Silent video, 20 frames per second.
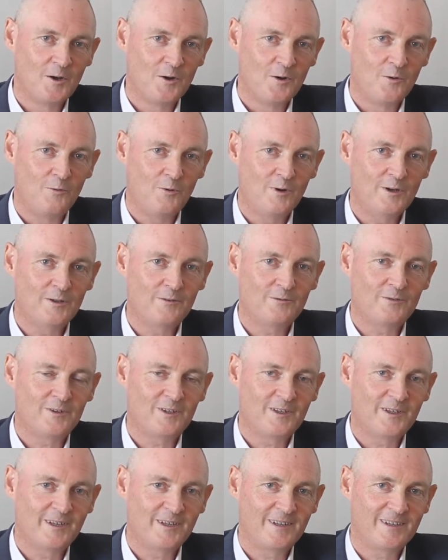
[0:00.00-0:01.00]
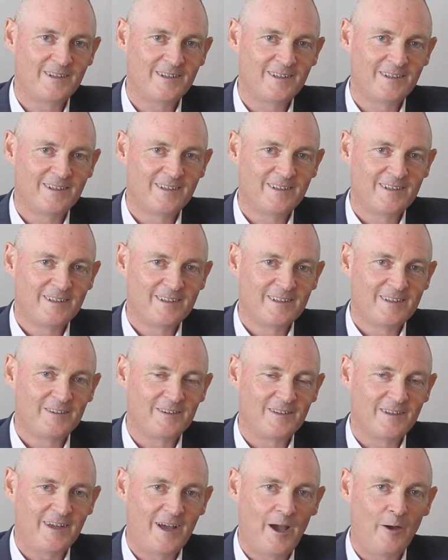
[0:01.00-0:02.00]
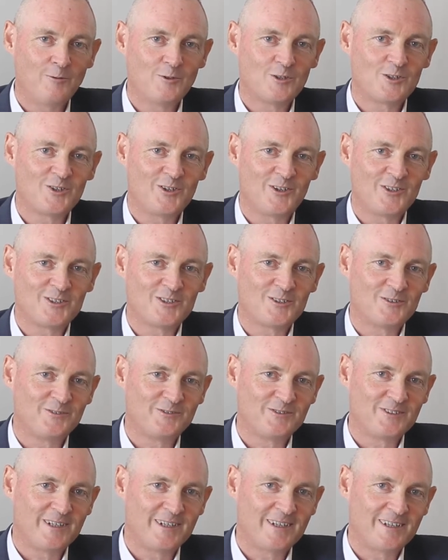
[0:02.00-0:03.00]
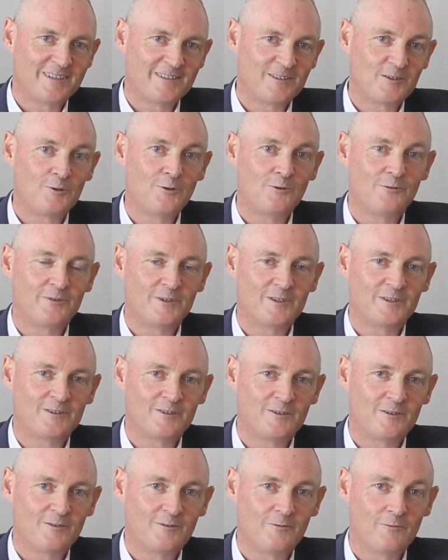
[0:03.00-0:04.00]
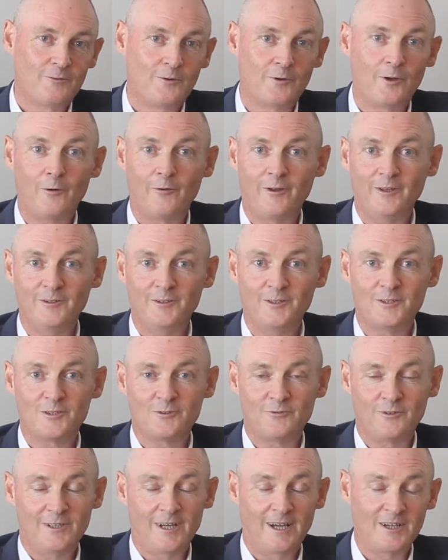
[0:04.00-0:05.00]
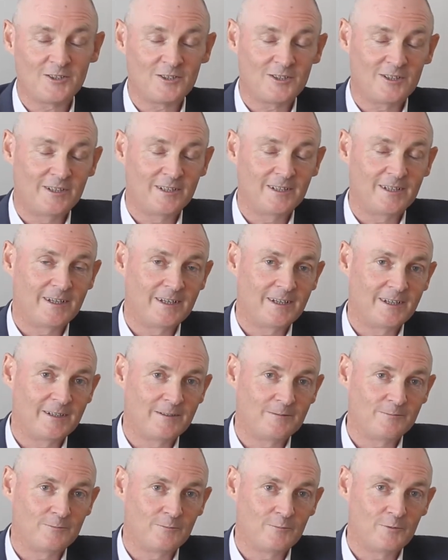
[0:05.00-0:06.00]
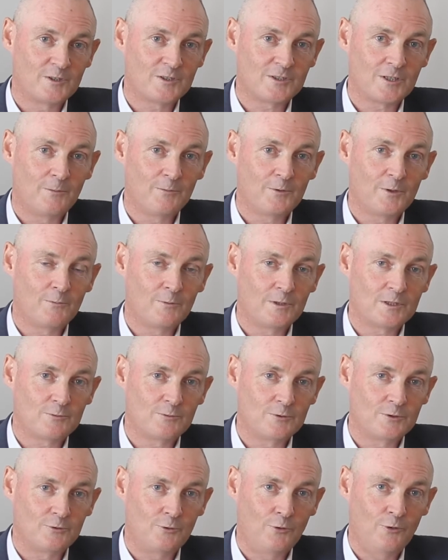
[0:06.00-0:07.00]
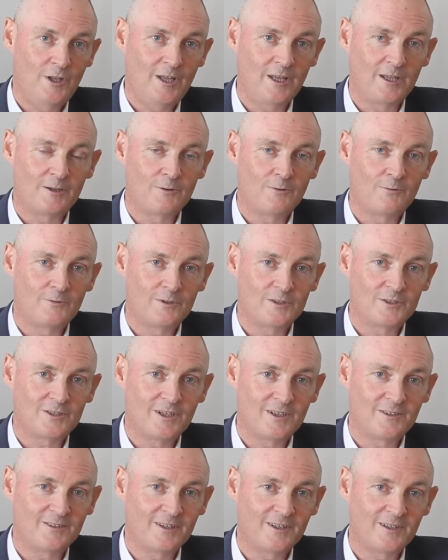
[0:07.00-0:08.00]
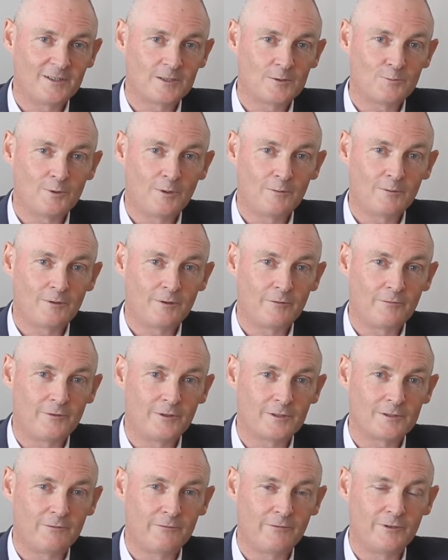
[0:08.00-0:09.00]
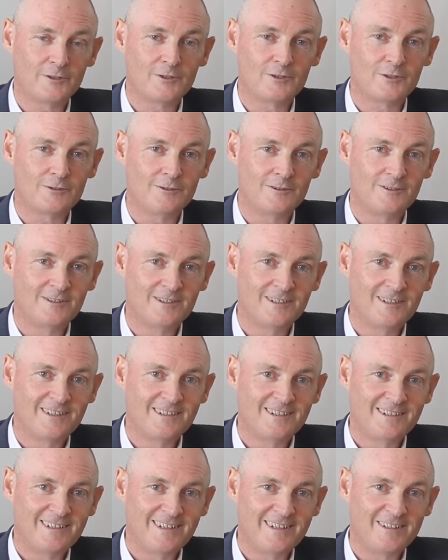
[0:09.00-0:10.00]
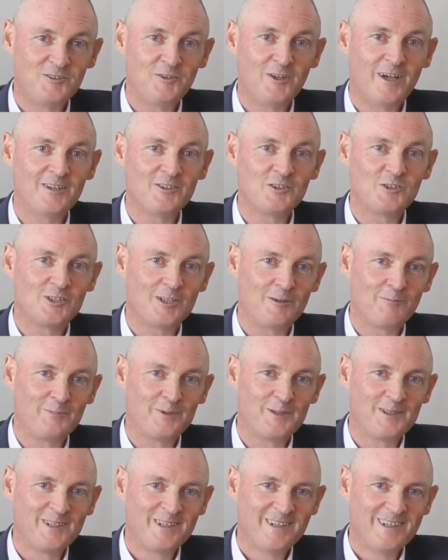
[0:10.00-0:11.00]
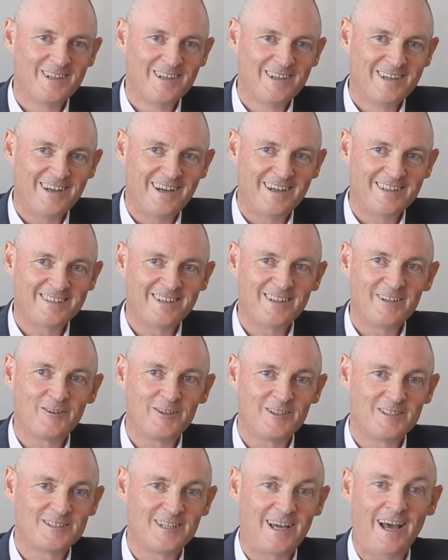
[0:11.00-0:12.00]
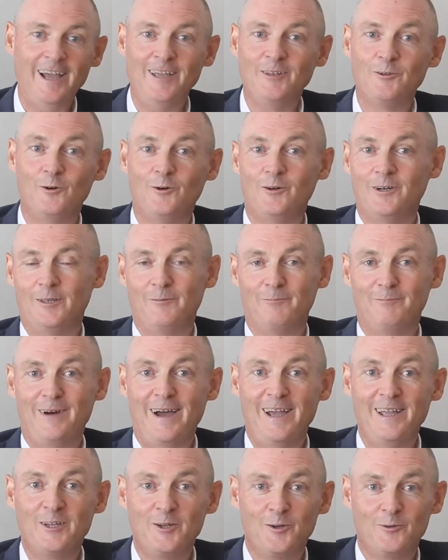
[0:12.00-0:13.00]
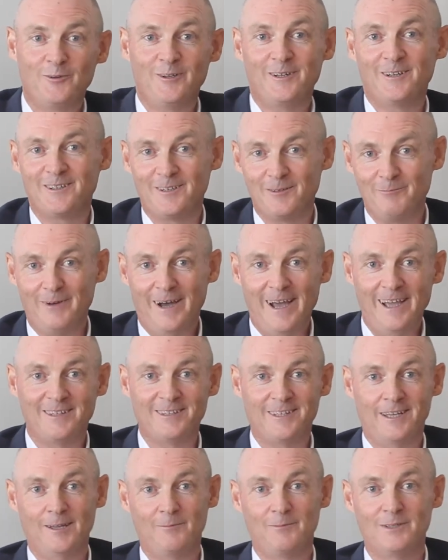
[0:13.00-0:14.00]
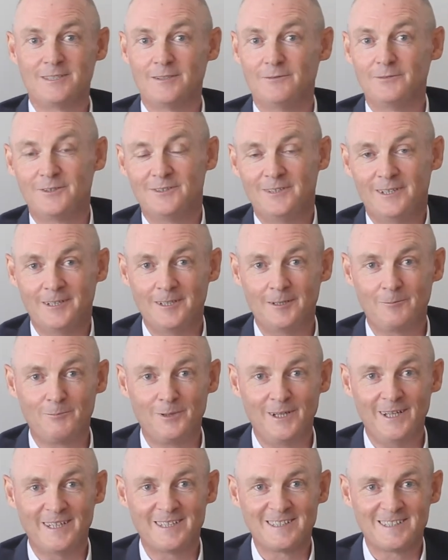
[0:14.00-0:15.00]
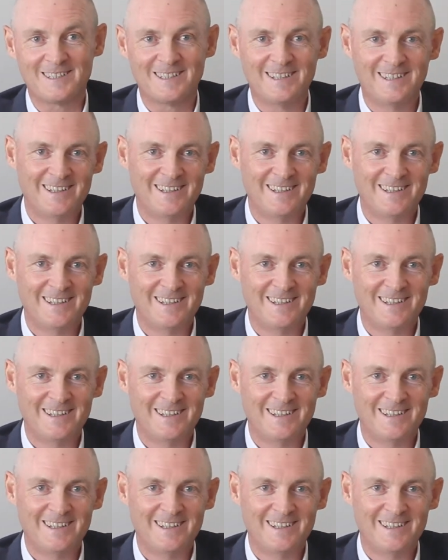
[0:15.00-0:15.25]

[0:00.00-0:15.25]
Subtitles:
one of the outshots of the COVID for our industry actually was something which was unique, which I think is probably the first virtual internship I think that I know in my career, in my time, has ever taken place.